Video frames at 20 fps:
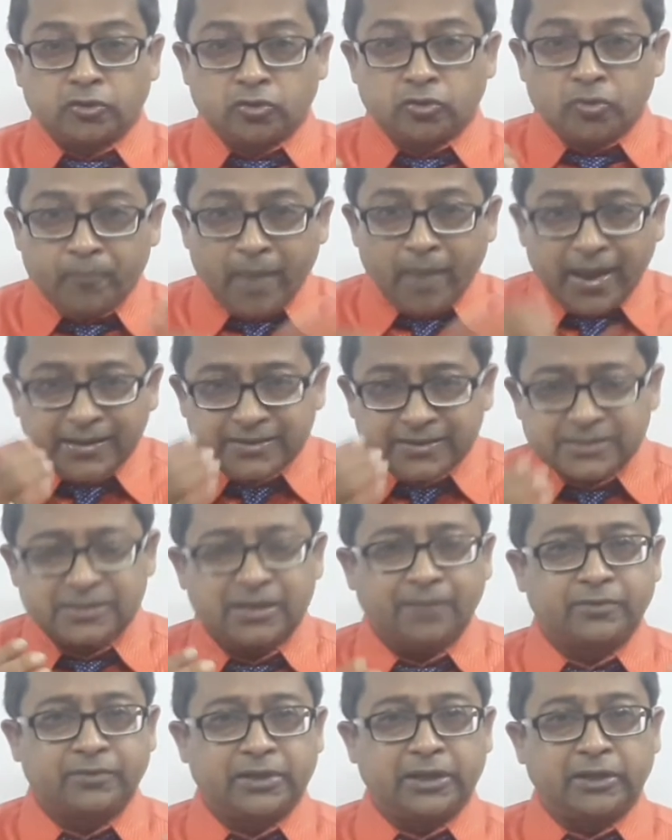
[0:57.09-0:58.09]
To match
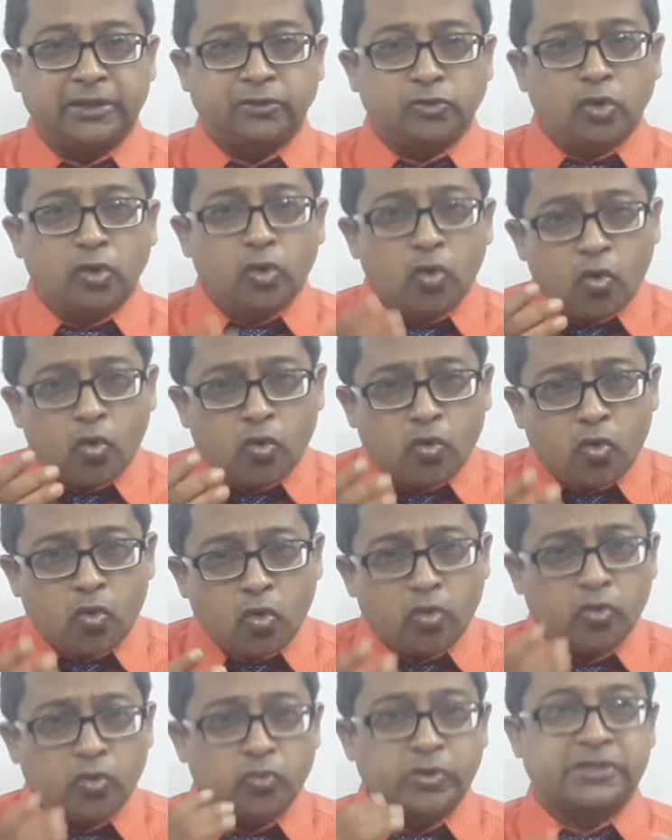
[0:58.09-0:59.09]
something, to look
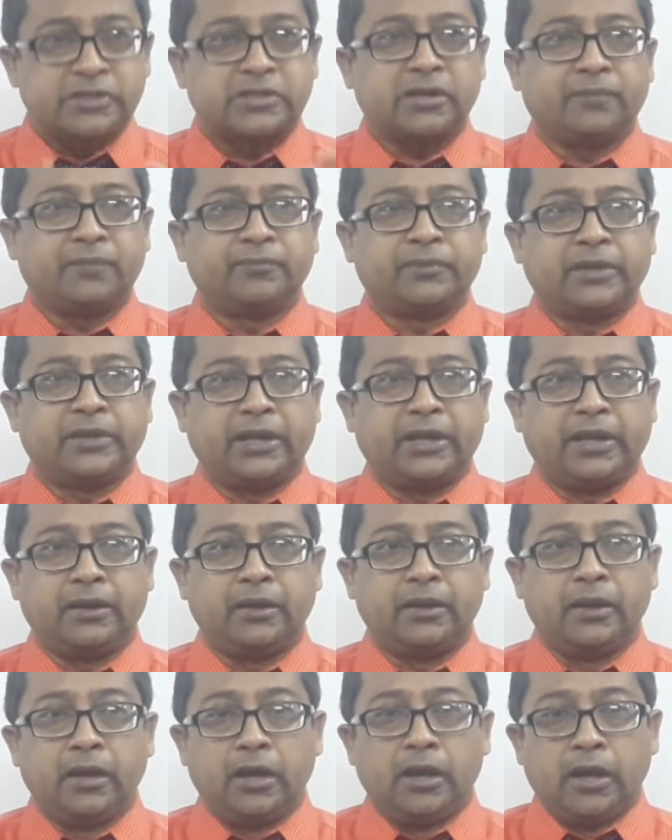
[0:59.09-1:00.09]
good with something.